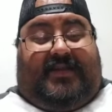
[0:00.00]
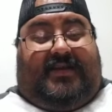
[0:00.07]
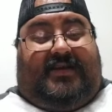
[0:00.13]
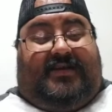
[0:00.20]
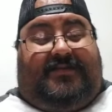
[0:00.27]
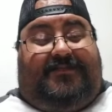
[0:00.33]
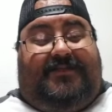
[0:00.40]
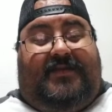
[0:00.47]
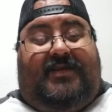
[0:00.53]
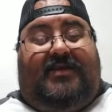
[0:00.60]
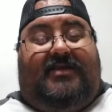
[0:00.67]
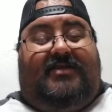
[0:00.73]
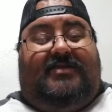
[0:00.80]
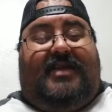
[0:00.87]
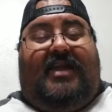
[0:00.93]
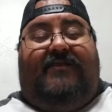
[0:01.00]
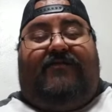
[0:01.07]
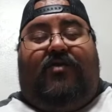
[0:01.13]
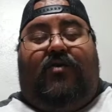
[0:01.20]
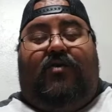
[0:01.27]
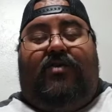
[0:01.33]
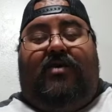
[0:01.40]
Um, then,
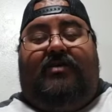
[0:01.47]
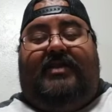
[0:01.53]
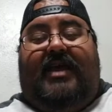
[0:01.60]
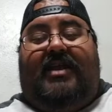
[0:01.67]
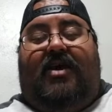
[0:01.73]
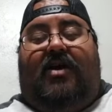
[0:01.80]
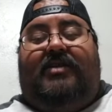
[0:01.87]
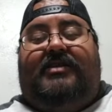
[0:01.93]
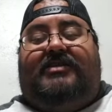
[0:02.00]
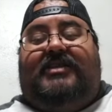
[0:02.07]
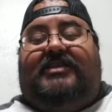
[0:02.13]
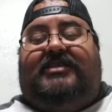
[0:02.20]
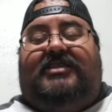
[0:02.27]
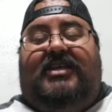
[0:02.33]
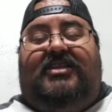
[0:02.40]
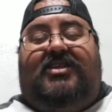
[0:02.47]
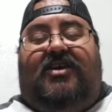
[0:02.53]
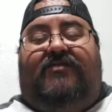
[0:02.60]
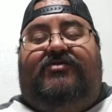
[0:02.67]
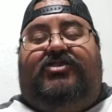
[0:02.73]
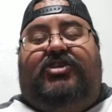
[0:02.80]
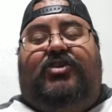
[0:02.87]
of course, then on the 16th
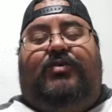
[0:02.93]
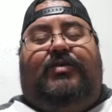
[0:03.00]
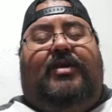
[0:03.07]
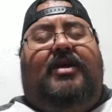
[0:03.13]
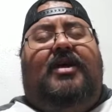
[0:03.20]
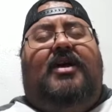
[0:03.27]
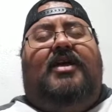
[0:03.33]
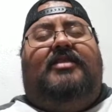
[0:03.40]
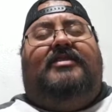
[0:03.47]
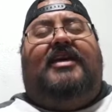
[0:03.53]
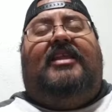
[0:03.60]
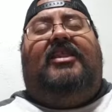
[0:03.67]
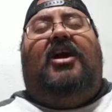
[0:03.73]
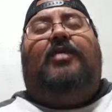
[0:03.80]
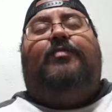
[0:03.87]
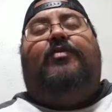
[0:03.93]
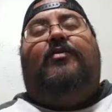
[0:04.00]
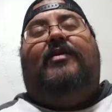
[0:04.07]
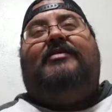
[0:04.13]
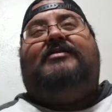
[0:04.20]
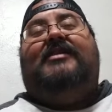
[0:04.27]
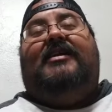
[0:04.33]
of June, Deadlock
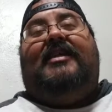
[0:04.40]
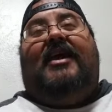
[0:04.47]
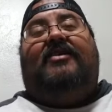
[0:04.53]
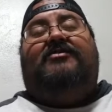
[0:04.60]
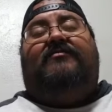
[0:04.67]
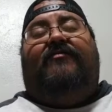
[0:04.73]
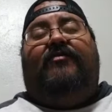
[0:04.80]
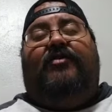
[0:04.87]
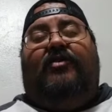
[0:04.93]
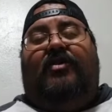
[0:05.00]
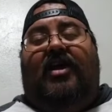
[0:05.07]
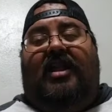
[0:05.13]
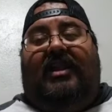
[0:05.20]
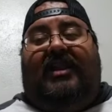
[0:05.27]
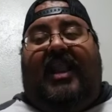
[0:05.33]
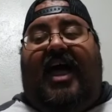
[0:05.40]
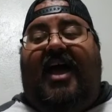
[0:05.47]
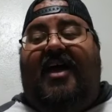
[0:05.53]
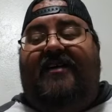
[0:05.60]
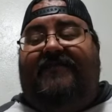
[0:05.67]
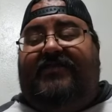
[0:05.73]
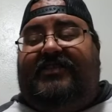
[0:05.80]
Pro Wrestling announced for their
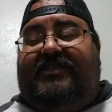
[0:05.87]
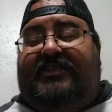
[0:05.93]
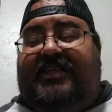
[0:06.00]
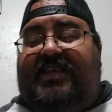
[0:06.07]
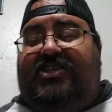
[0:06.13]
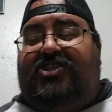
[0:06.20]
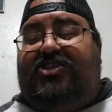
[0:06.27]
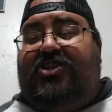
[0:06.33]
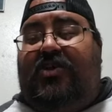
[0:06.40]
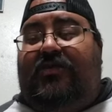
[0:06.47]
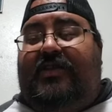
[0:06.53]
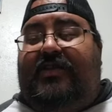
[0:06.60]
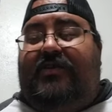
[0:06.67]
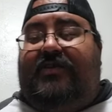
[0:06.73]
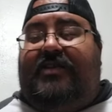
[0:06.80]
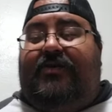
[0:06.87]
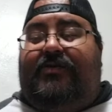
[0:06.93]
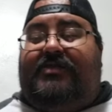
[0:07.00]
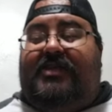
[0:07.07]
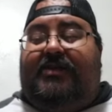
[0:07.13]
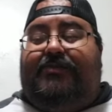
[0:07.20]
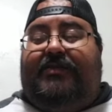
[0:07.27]
live six show that, that will
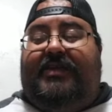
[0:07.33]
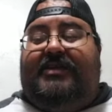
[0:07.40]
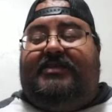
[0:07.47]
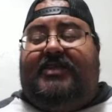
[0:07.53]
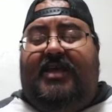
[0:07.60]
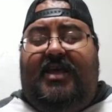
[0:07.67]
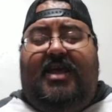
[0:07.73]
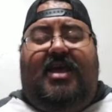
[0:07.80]
take place,